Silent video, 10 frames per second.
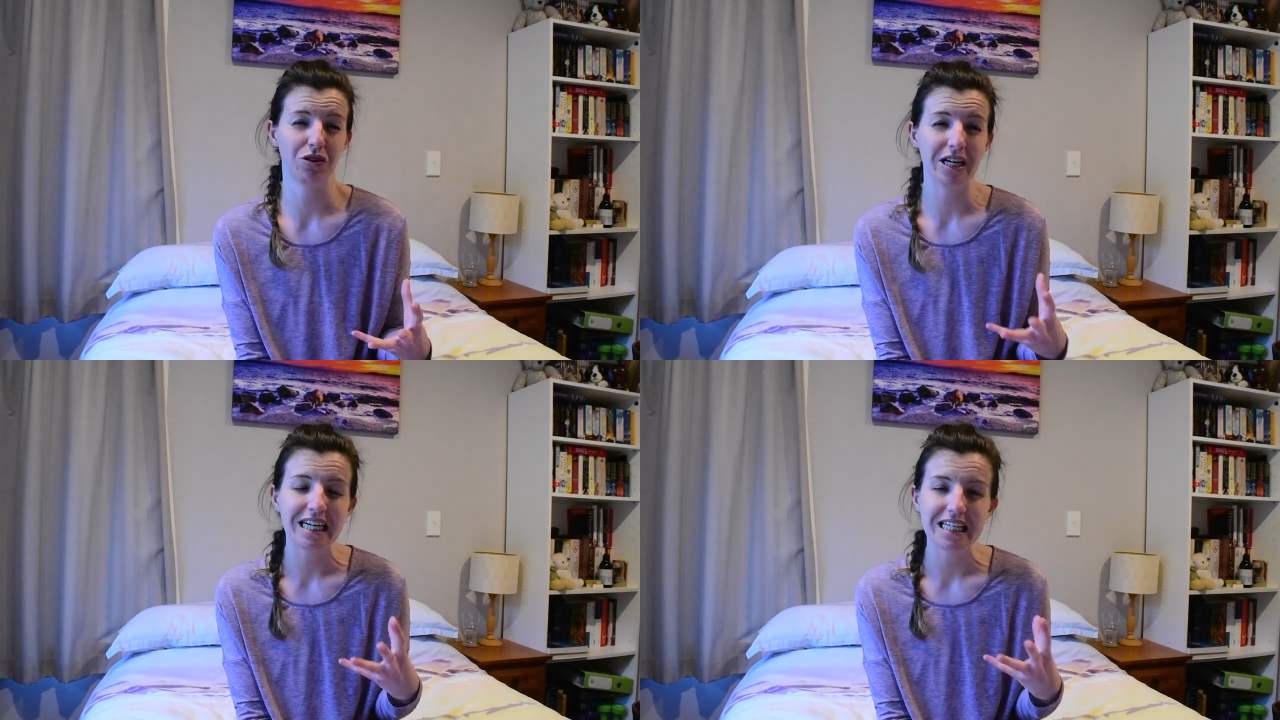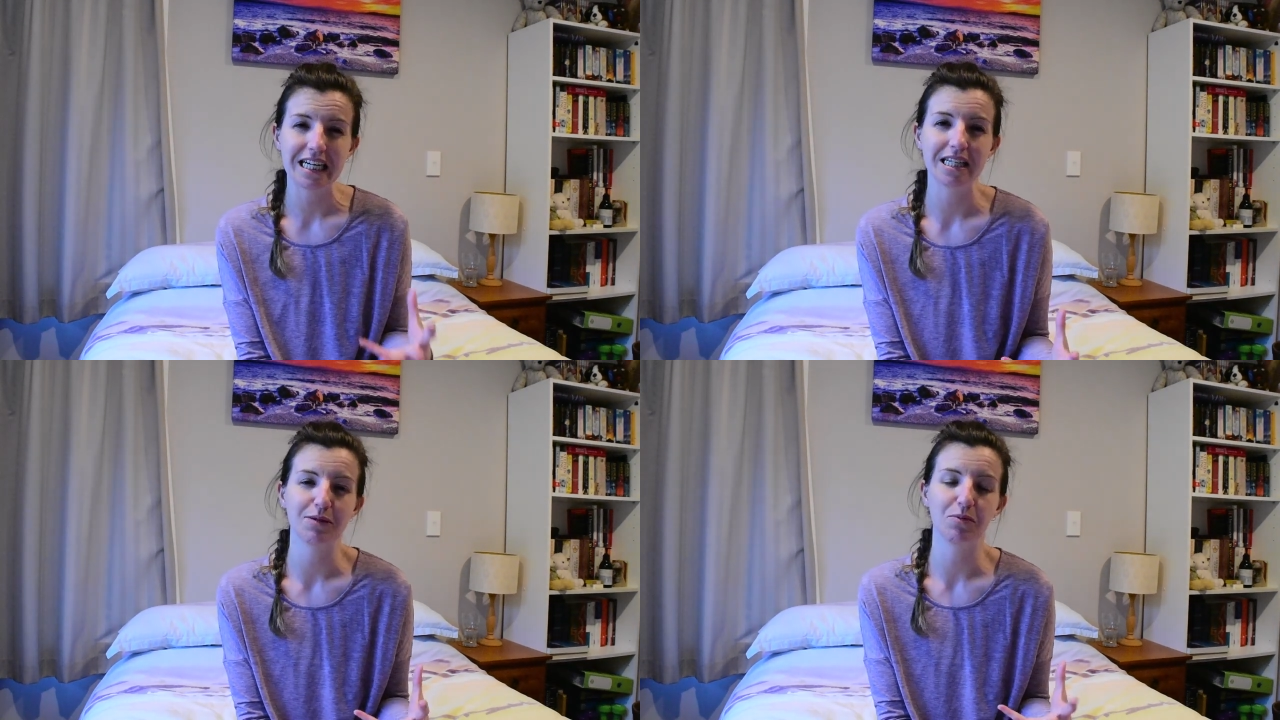really
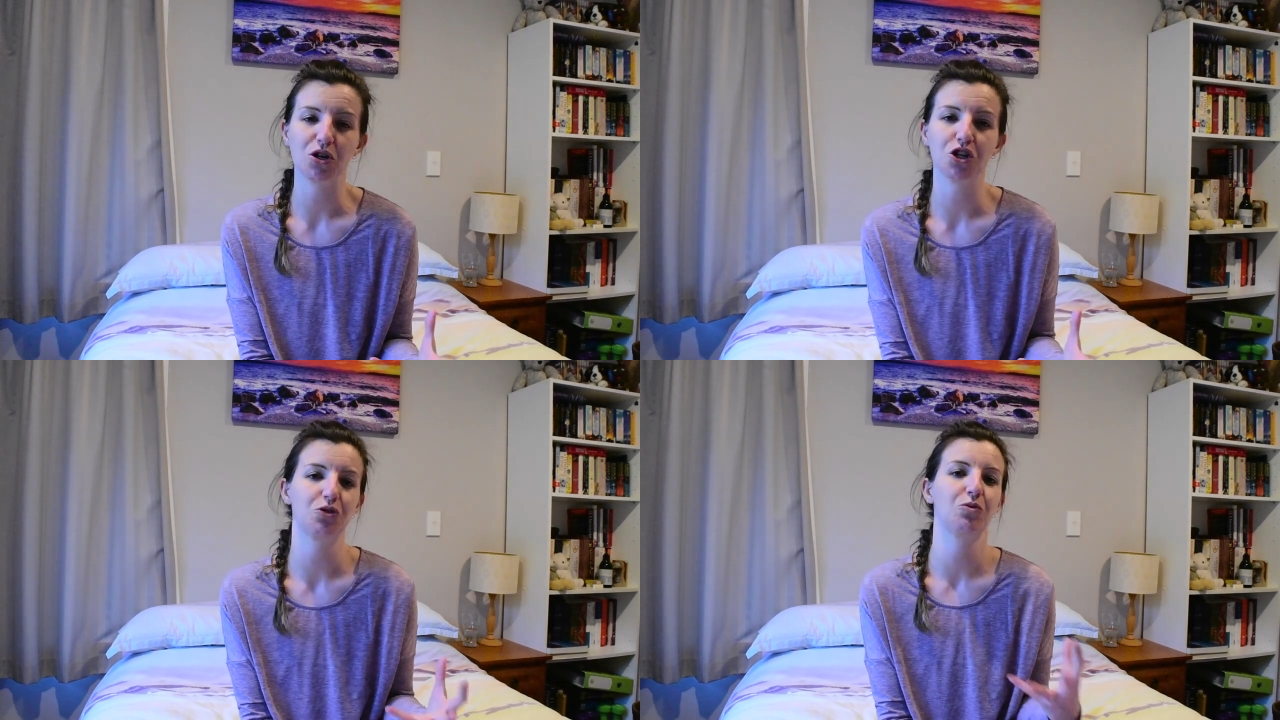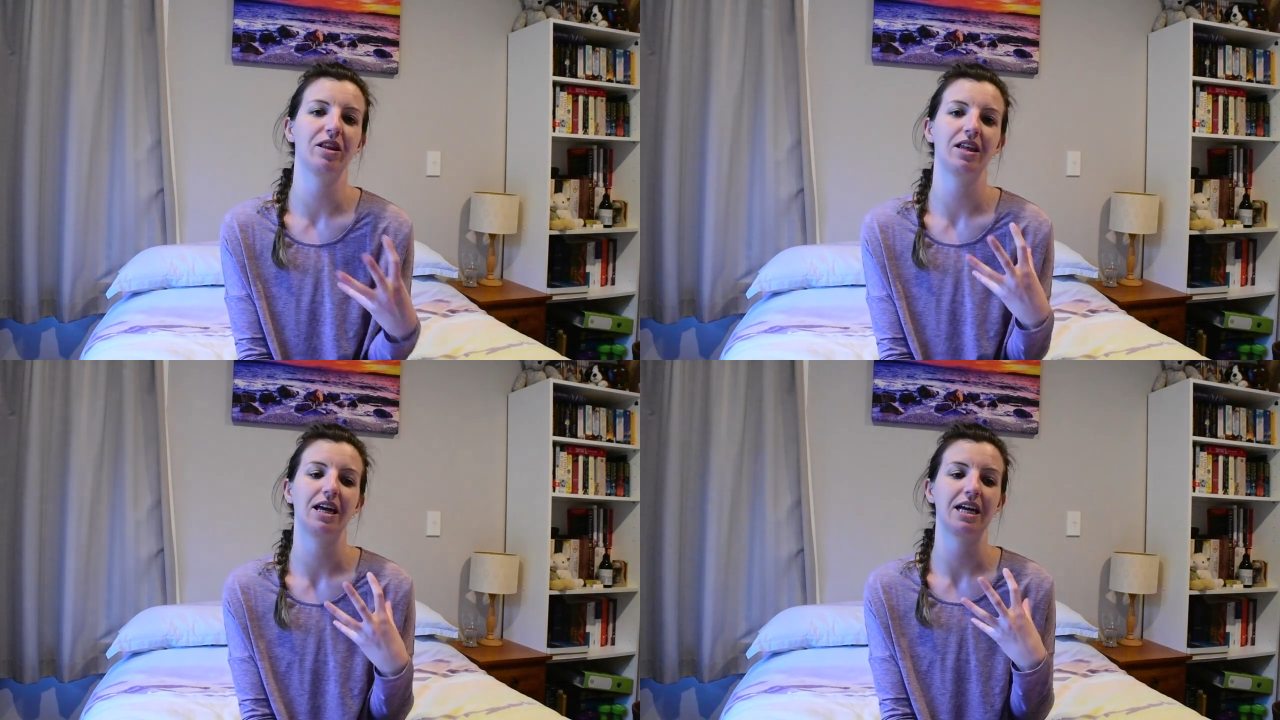dense bush,
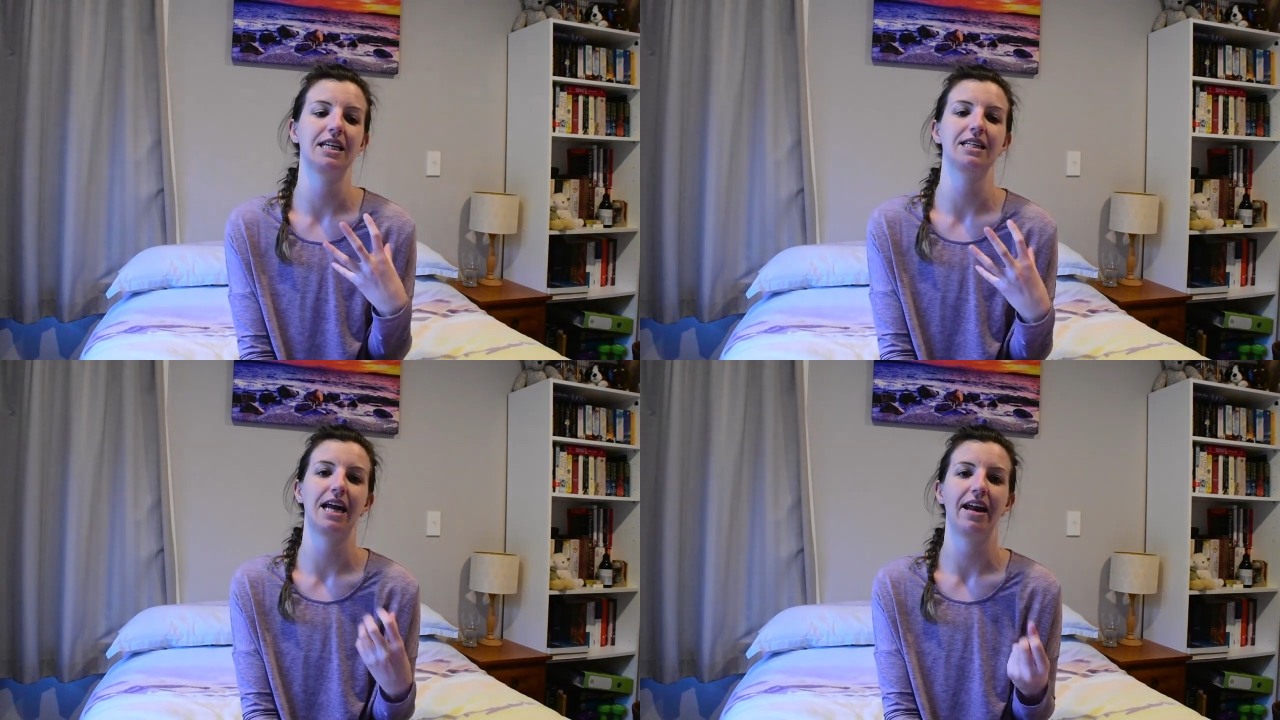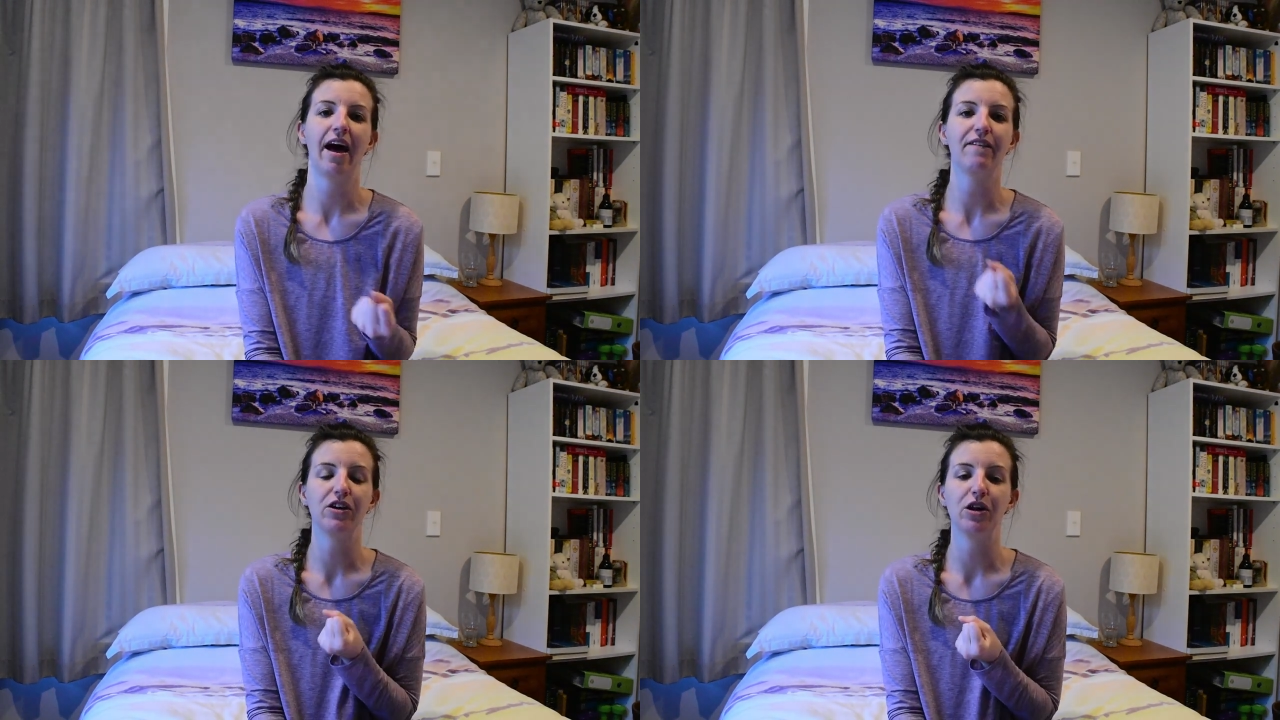whether they're going to stand
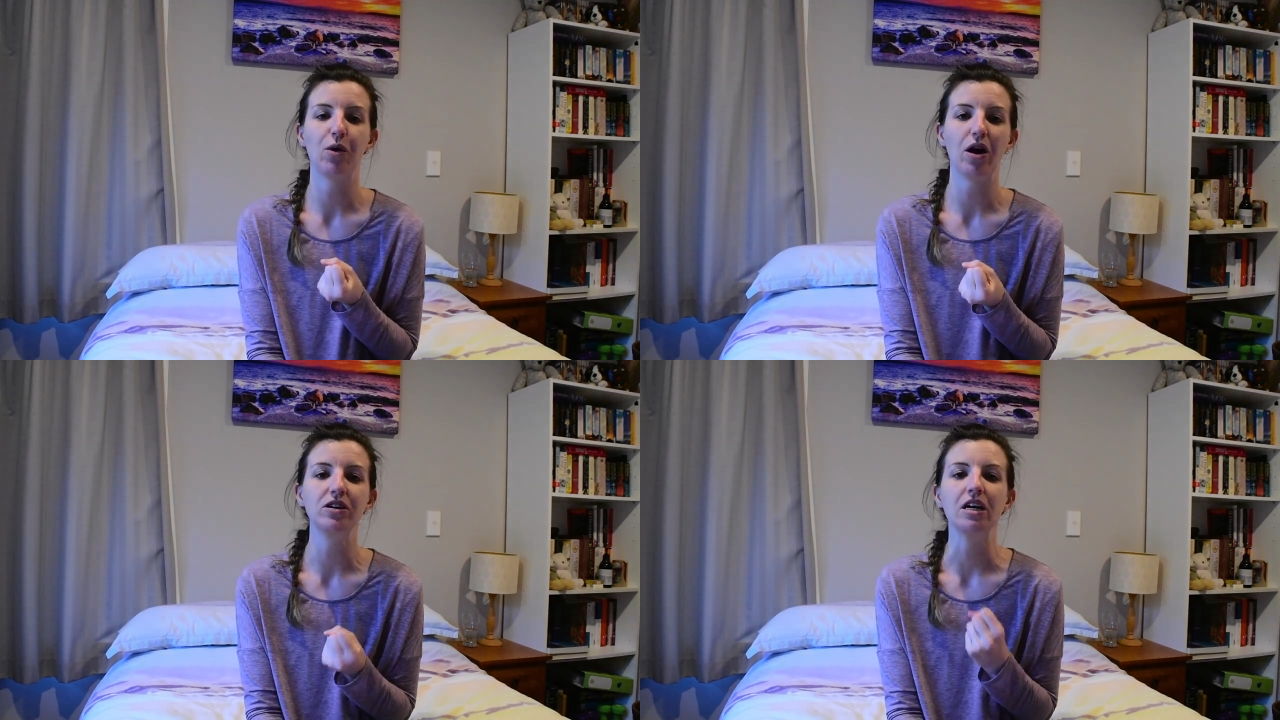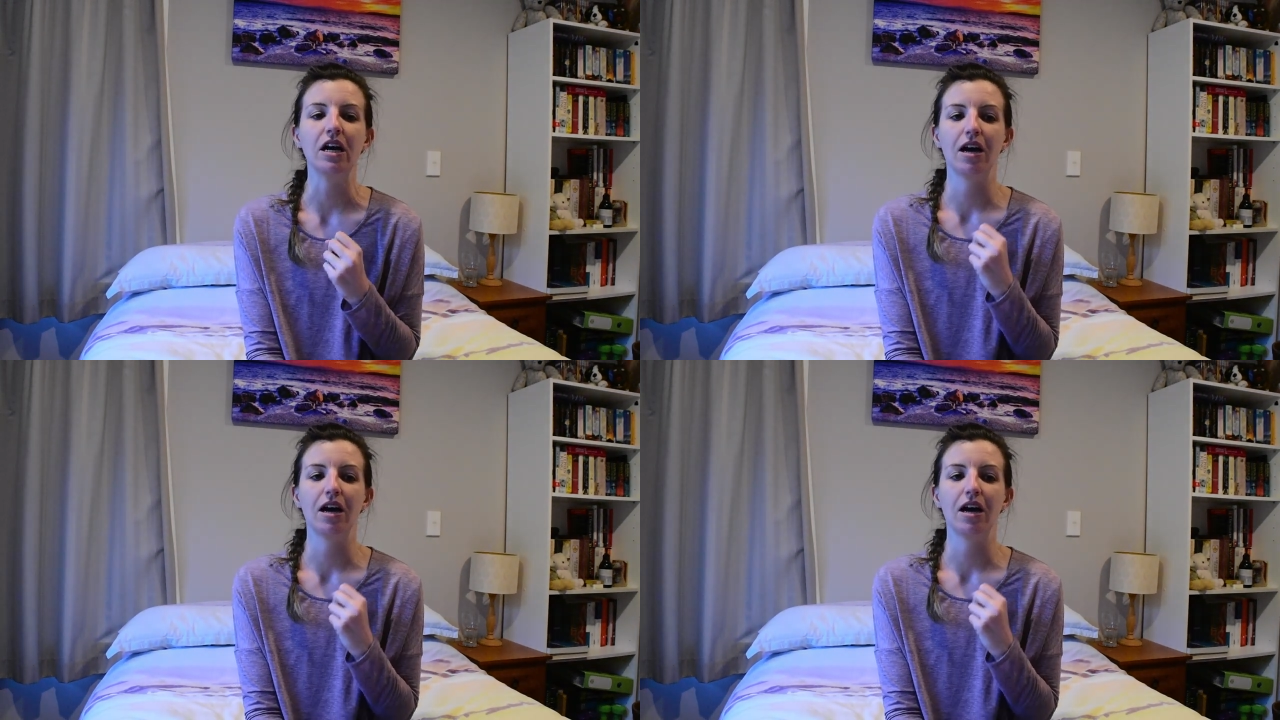up very well.